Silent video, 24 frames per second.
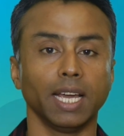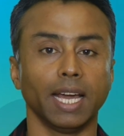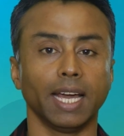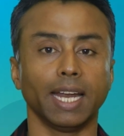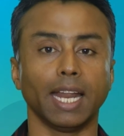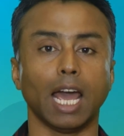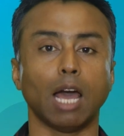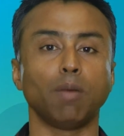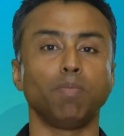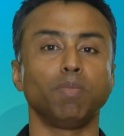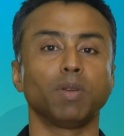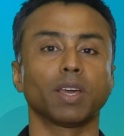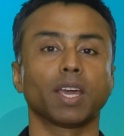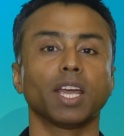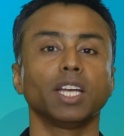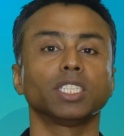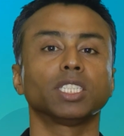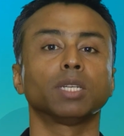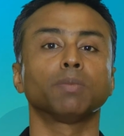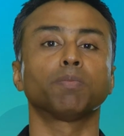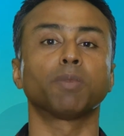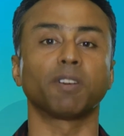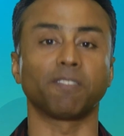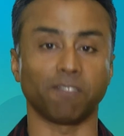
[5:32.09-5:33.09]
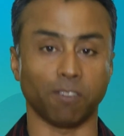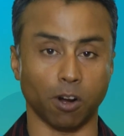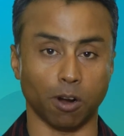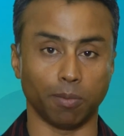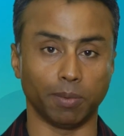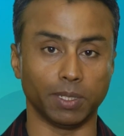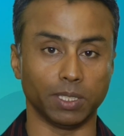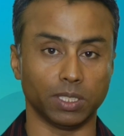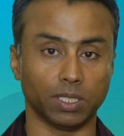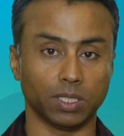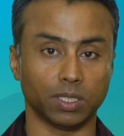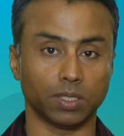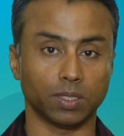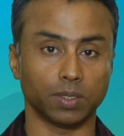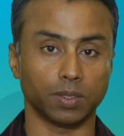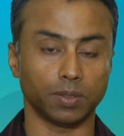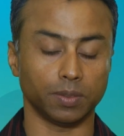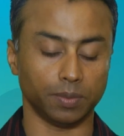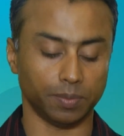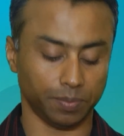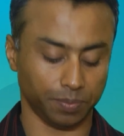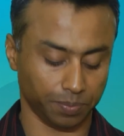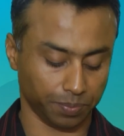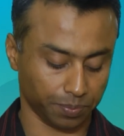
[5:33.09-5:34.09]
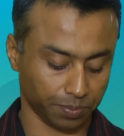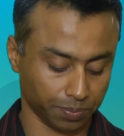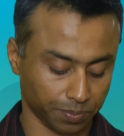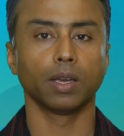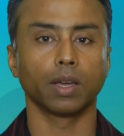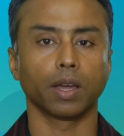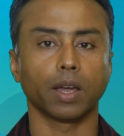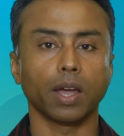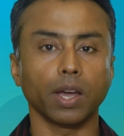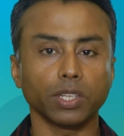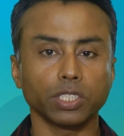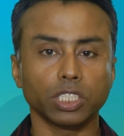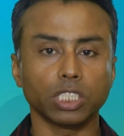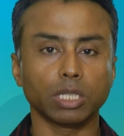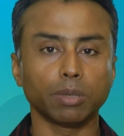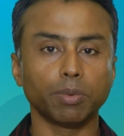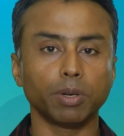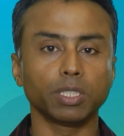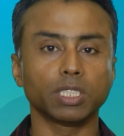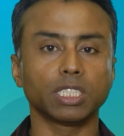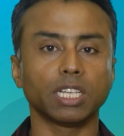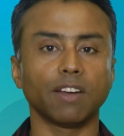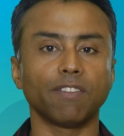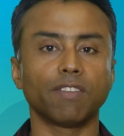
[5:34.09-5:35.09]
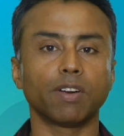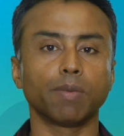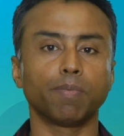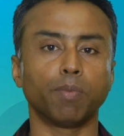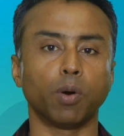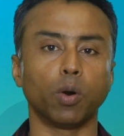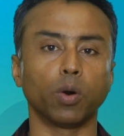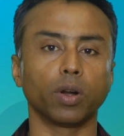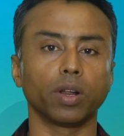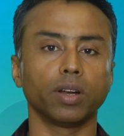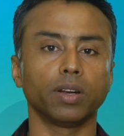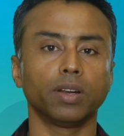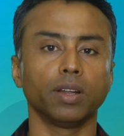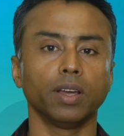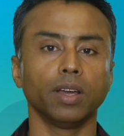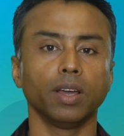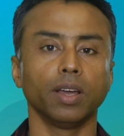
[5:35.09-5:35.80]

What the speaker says: and application performance. Customers have reported